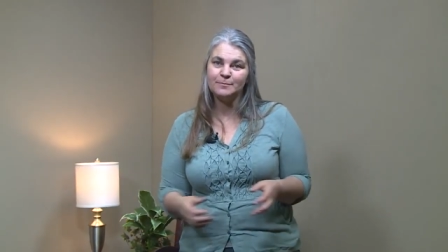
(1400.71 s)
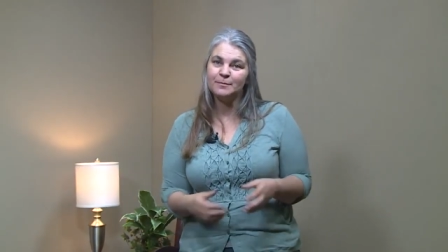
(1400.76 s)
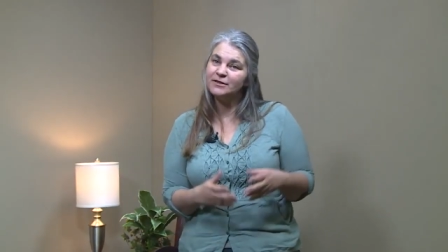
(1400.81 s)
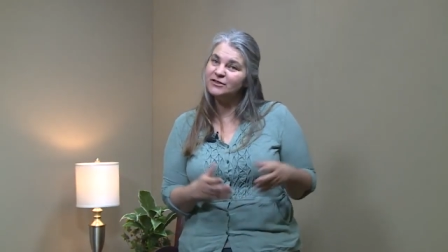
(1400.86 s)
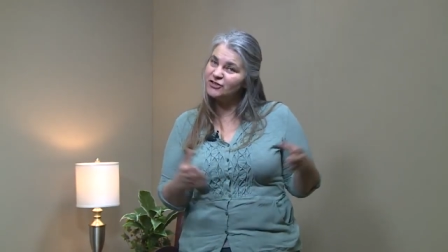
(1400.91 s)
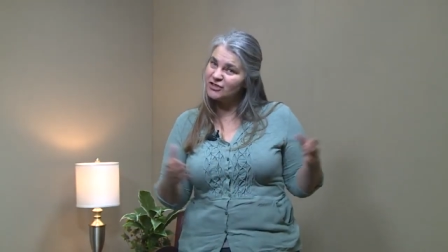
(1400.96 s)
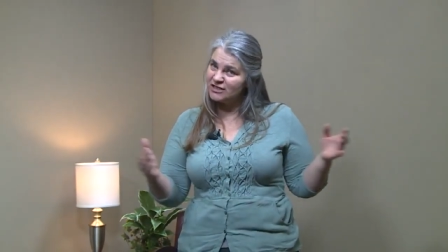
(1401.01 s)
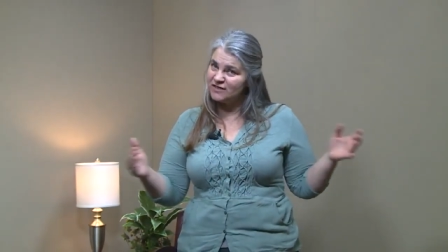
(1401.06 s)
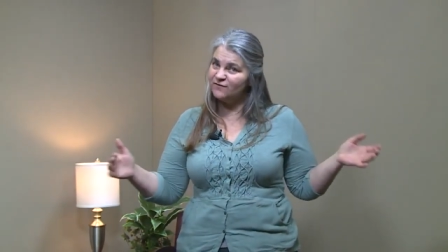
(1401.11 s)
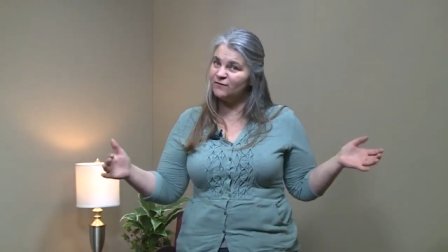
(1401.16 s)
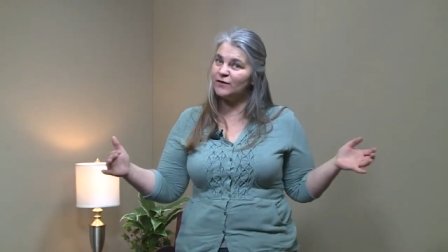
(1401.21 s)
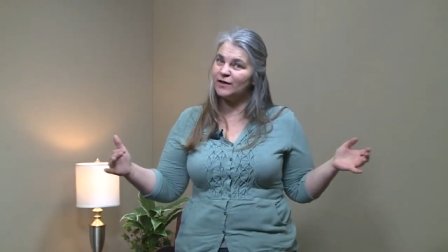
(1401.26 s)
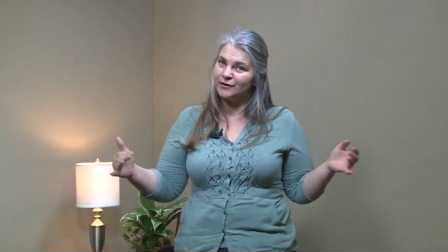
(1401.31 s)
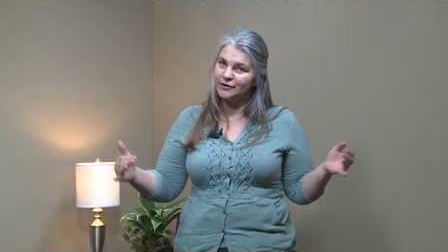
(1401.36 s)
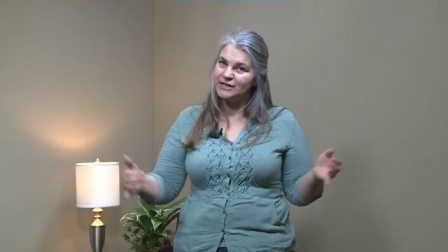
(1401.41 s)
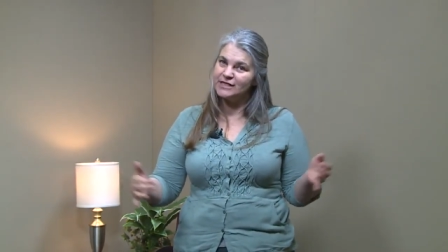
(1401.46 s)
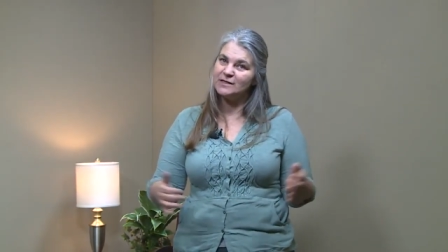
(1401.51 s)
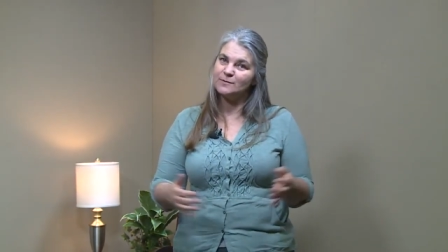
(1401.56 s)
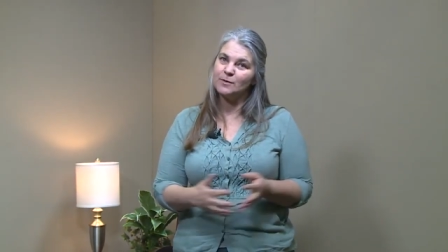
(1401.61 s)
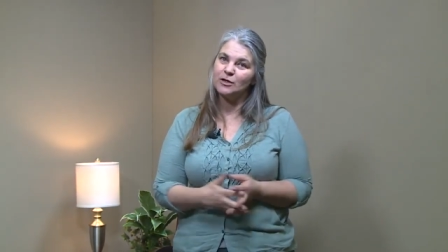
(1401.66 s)
but just
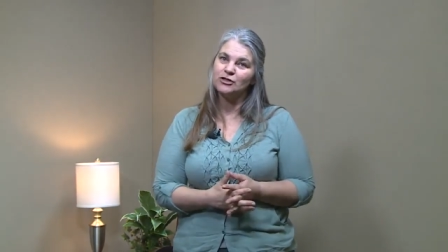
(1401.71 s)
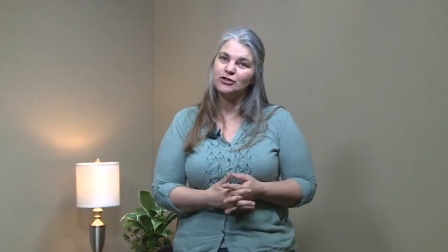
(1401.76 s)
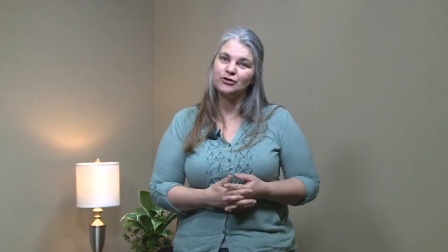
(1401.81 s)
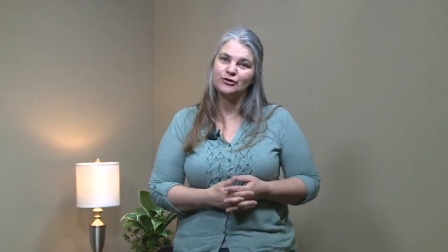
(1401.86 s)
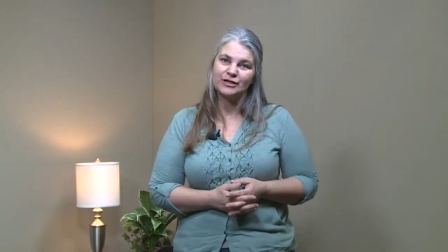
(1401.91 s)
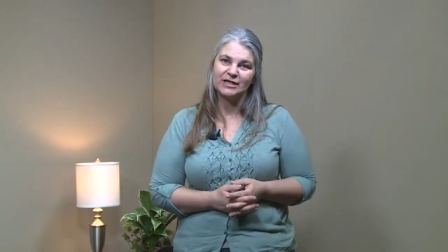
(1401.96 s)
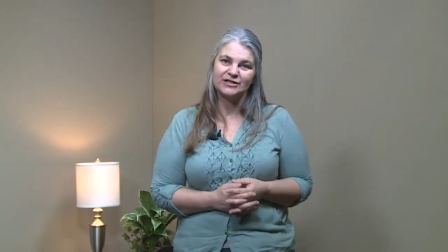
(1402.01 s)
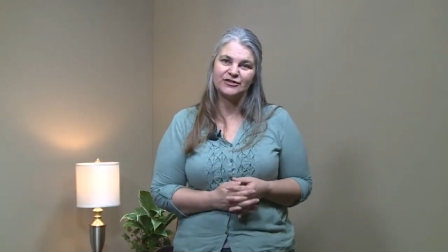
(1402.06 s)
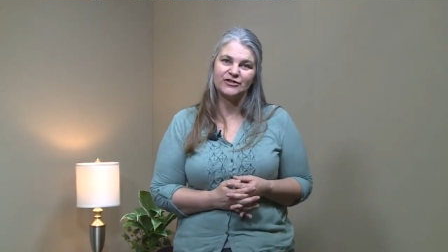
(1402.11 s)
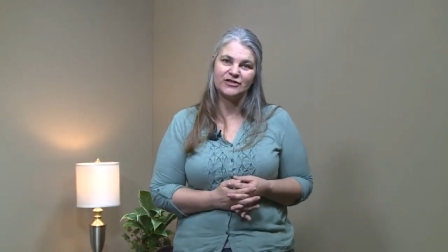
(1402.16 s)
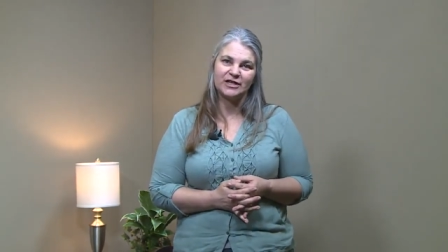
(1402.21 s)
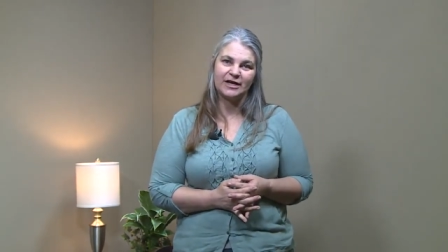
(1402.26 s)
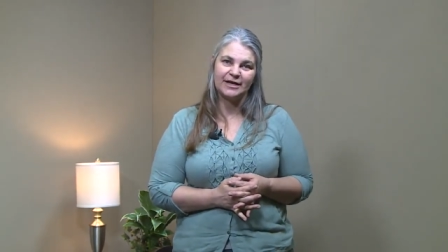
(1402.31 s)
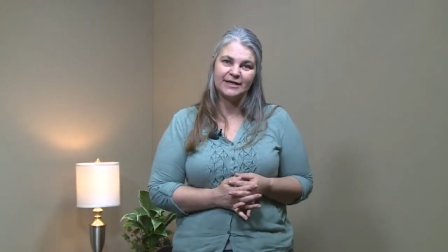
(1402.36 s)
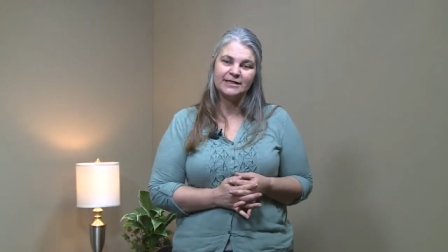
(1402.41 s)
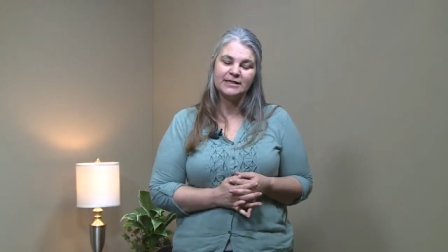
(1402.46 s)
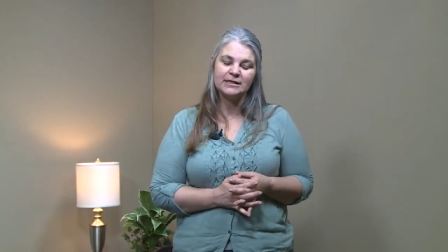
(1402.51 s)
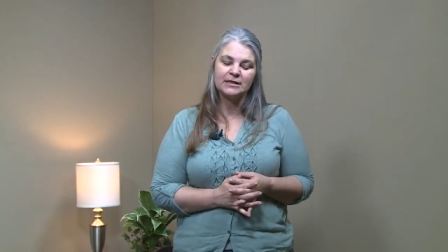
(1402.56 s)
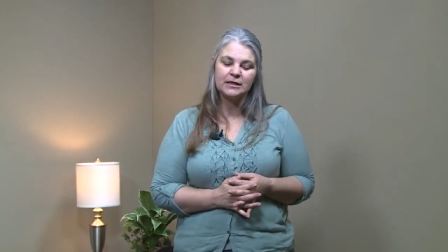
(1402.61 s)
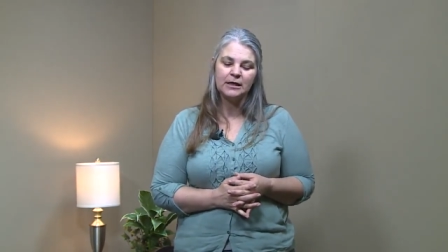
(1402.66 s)
very small trash
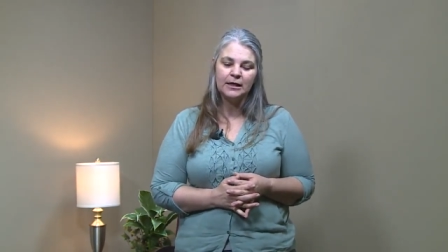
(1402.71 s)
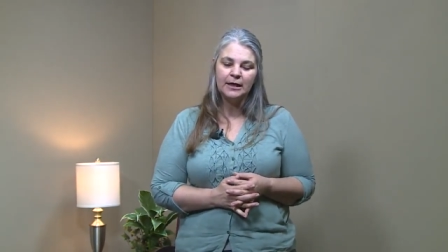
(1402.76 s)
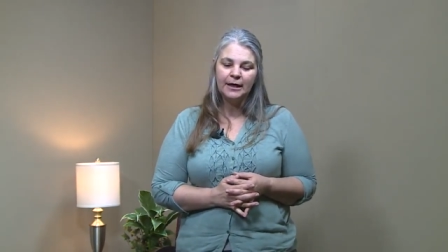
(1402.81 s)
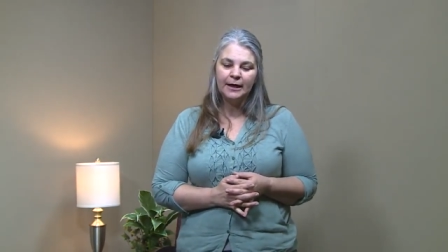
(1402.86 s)
sites.